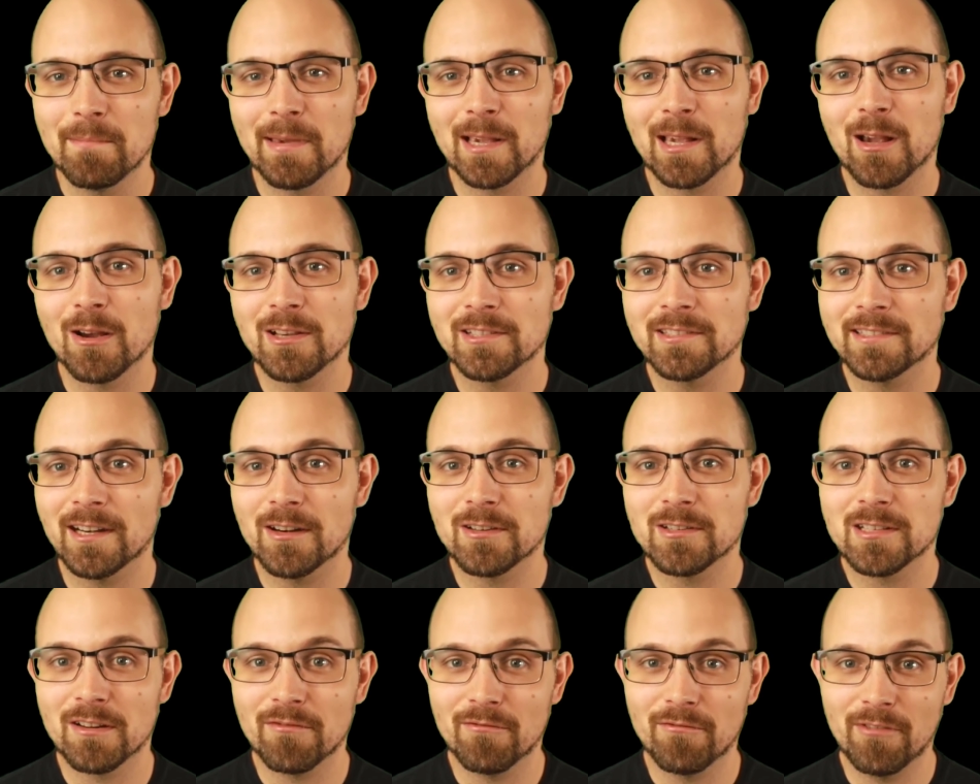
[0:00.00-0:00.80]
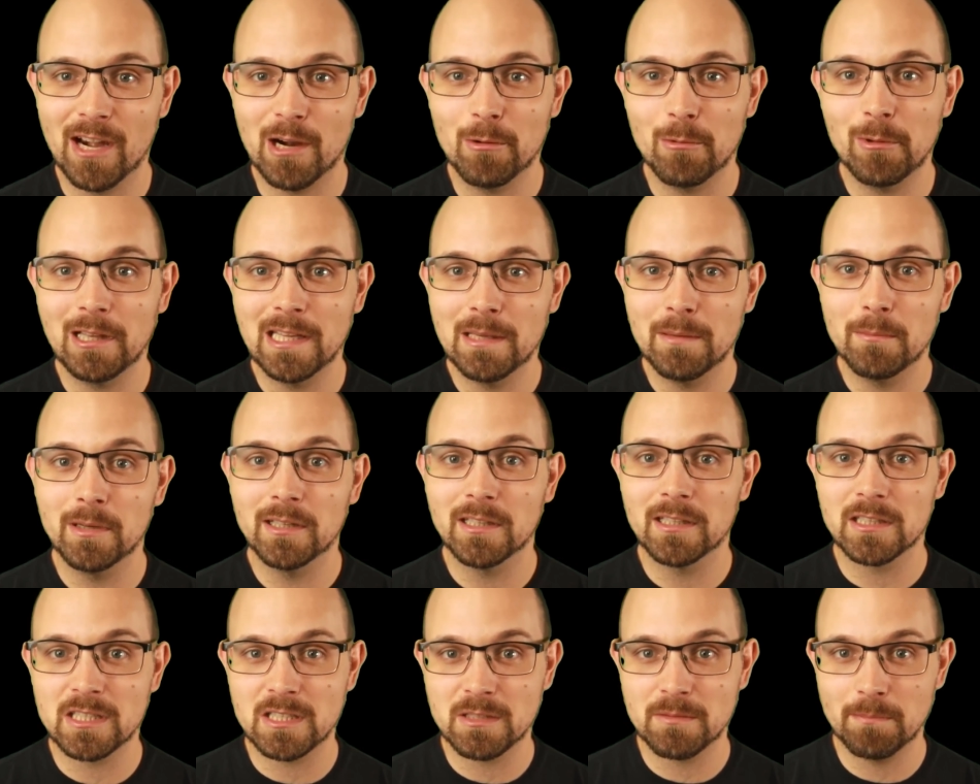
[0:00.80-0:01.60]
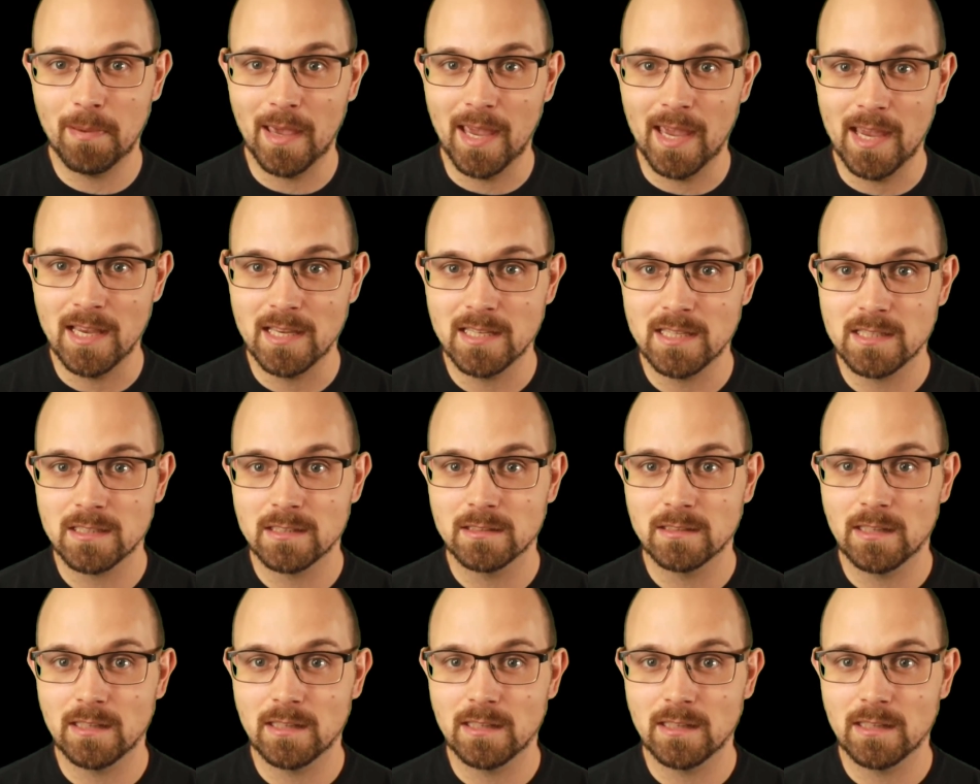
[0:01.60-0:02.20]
because there is a very limited space